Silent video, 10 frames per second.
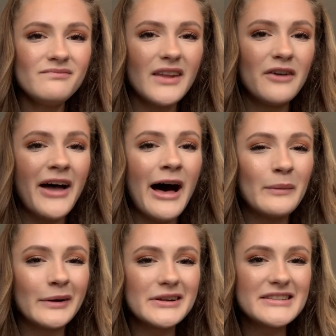of
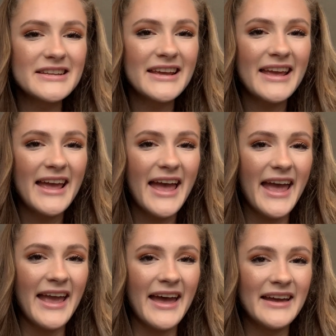Albert
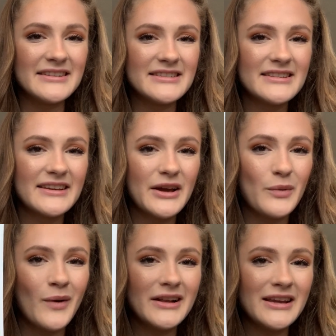and
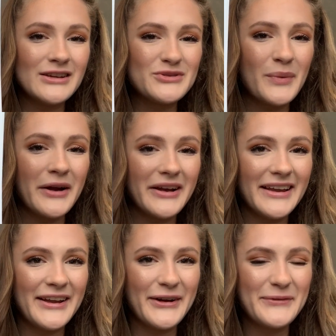what he is wearing
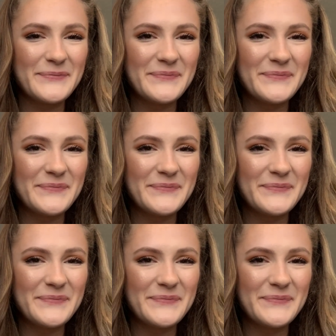here.